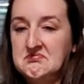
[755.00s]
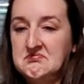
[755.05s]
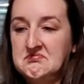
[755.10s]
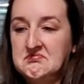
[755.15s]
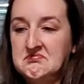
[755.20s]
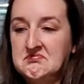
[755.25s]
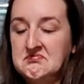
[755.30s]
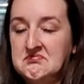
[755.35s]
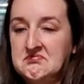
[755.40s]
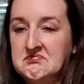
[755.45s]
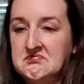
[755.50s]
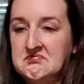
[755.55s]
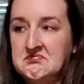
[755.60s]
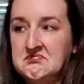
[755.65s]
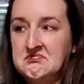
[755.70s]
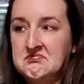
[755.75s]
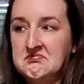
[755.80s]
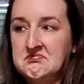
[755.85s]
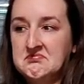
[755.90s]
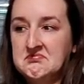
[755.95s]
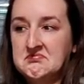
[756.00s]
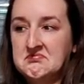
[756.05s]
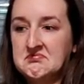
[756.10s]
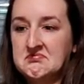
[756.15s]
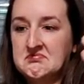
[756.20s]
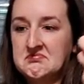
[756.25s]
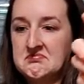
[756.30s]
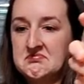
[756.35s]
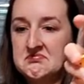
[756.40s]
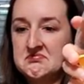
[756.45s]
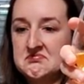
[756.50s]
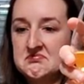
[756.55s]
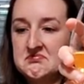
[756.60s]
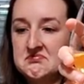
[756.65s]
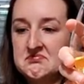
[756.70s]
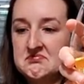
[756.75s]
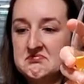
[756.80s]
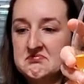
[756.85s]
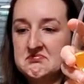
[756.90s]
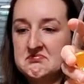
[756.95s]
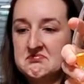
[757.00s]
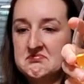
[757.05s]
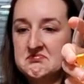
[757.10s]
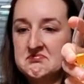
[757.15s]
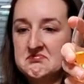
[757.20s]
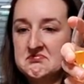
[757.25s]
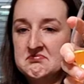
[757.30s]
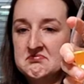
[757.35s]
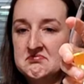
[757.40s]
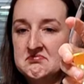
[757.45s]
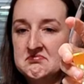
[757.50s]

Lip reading: No words are spoken by the person on screen.